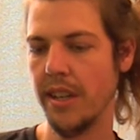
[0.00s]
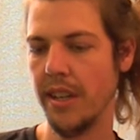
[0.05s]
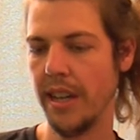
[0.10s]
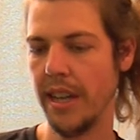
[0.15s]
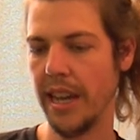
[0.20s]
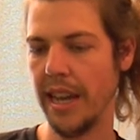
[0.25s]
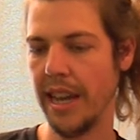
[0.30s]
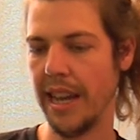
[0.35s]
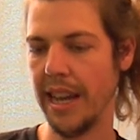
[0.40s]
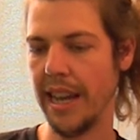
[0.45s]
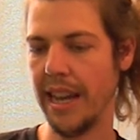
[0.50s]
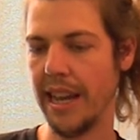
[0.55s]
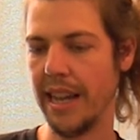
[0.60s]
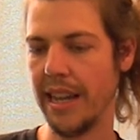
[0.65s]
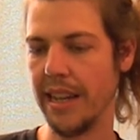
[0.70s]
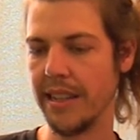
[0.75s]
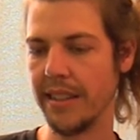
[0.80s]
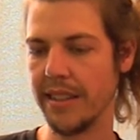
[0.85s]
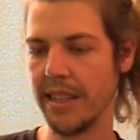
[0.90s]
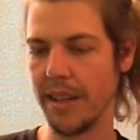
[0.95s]

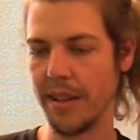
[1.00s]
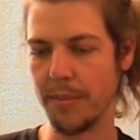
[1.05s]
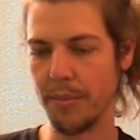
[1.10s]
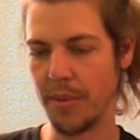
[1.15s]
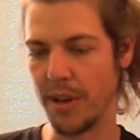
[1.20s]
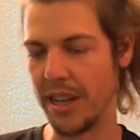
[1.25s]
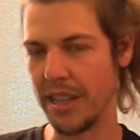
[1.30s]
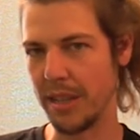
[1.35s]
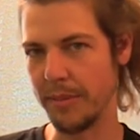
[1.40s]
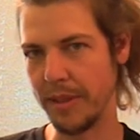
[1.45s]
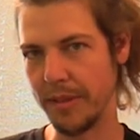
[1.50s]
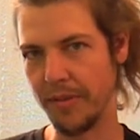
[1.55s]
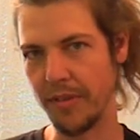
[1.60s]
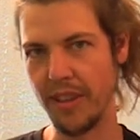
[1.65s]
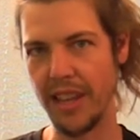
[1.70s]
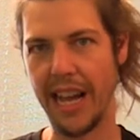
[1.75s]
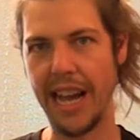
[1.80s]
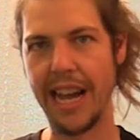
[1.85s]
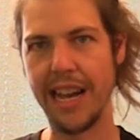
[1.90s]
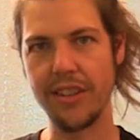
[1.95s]
and I brought out my
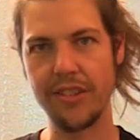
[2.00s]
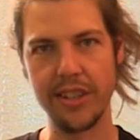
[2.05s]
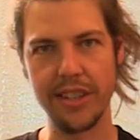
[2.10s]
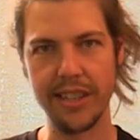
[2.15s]
flash.